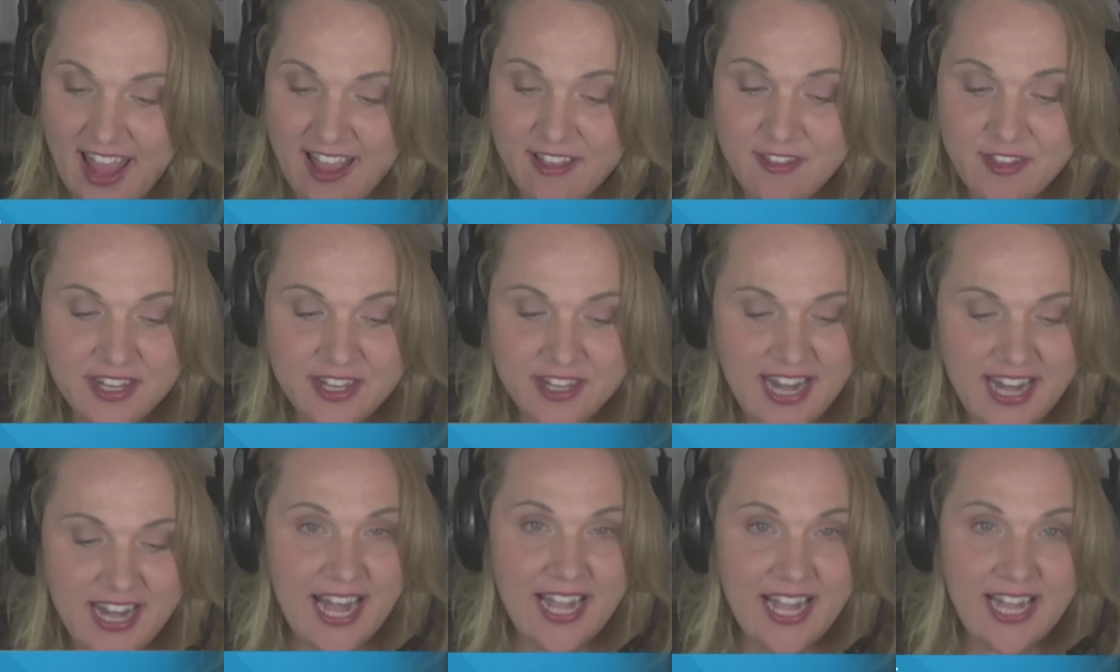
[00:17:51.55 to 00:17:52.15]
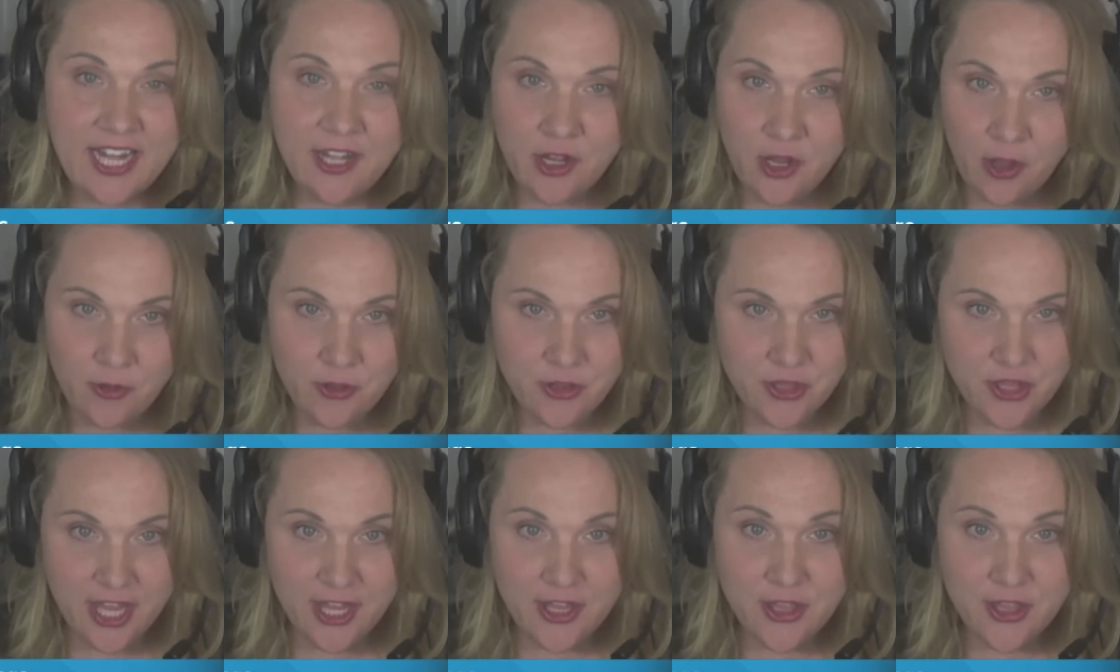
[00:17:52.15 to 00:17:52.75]
As in any
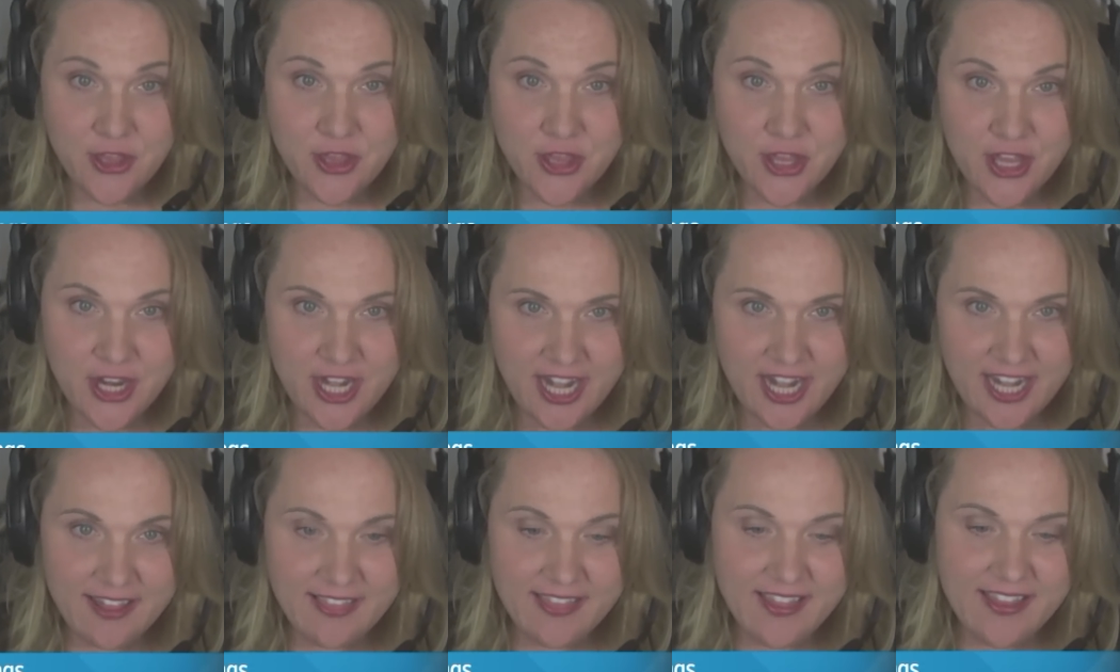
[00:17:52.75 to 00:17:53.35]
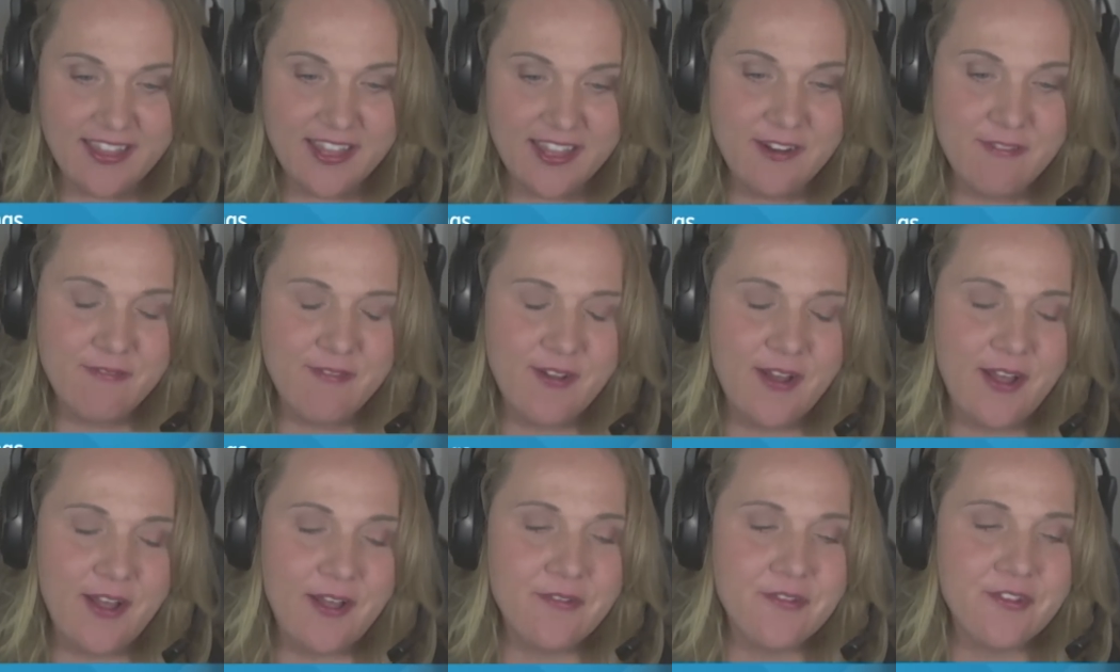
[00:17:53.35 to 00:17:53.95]
negotiation, anything that
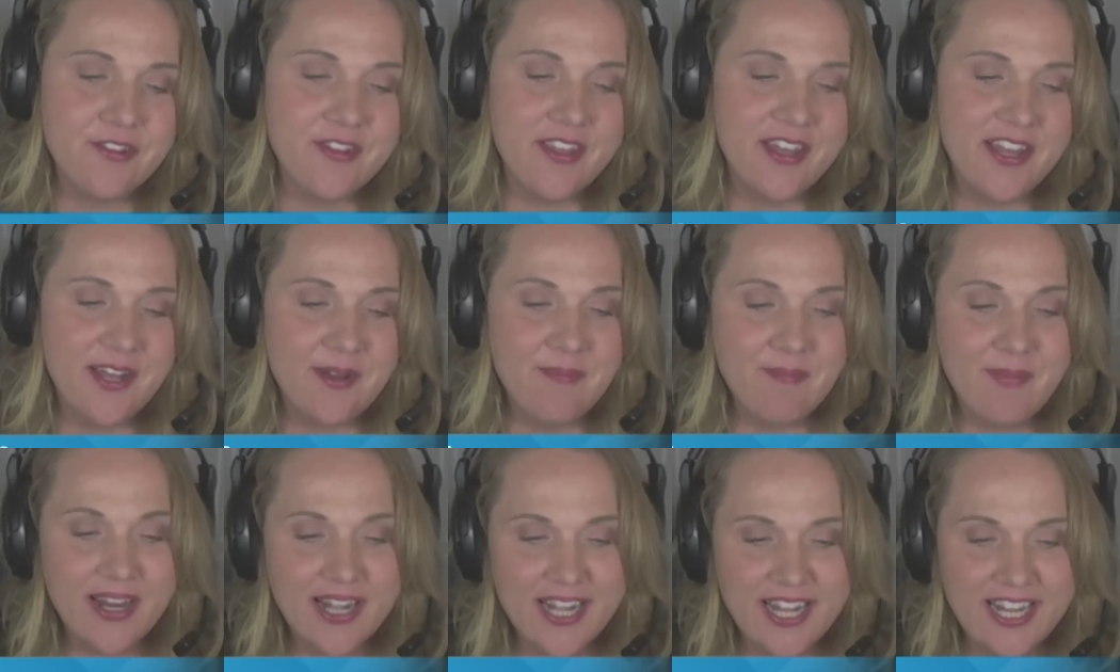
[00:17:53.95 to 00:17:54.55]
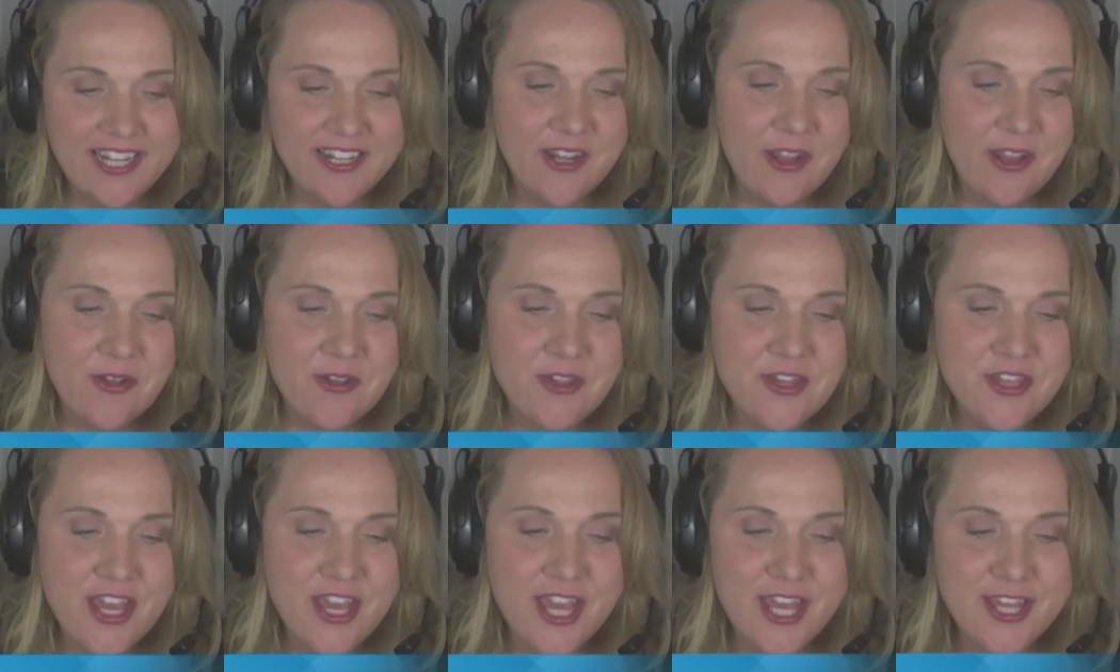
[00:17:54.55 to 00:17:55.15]
involves money
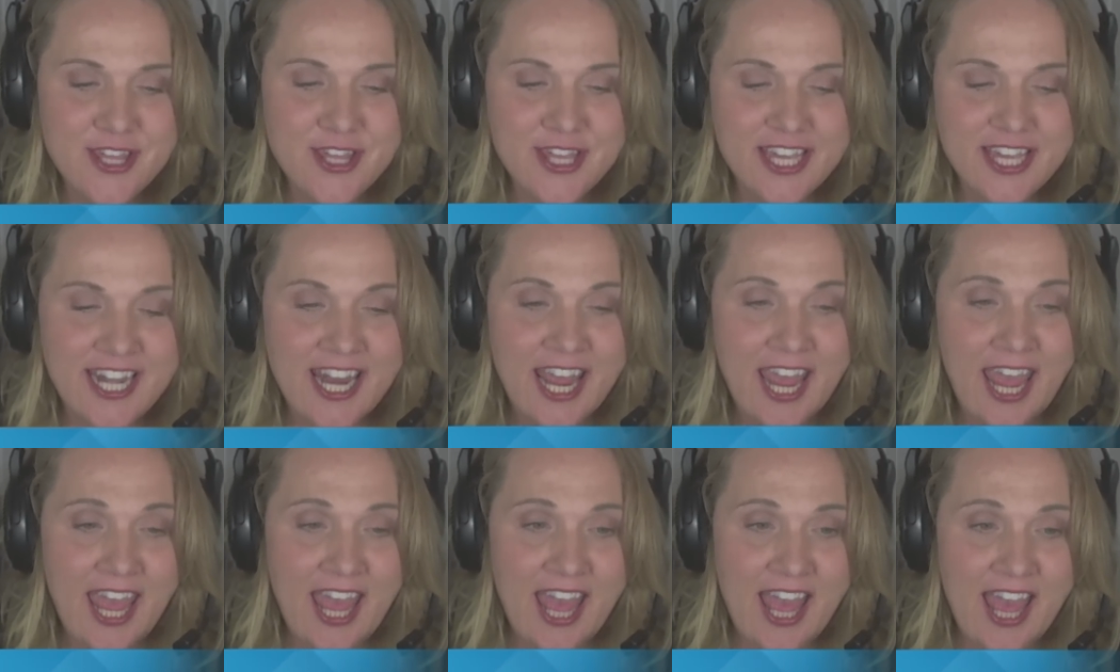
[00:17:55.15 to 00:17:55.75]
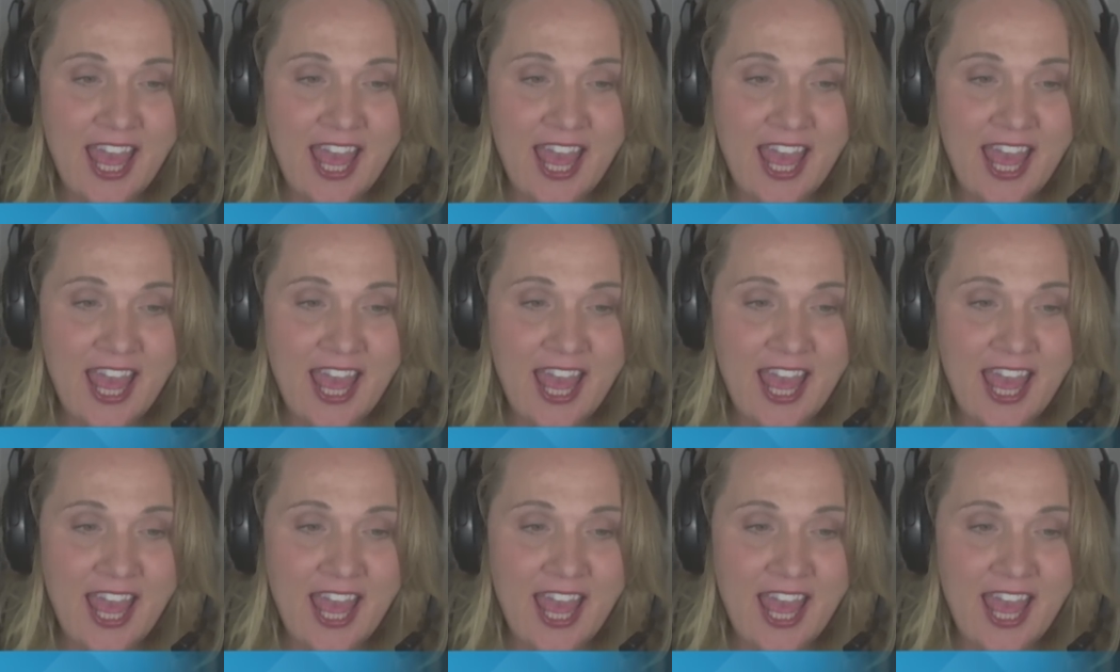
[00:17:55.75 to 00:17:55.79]
negotiation,